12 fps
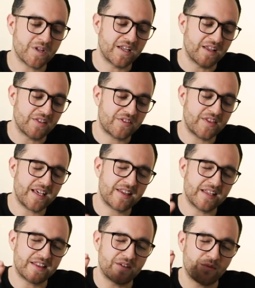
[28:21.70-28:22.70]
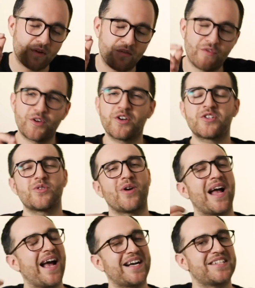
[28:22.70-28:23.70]
And I think that the reverse or
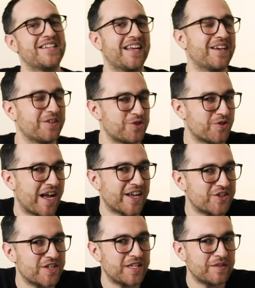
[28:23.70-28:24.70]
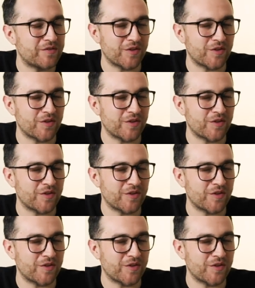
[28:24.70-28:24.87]
accidental tragedy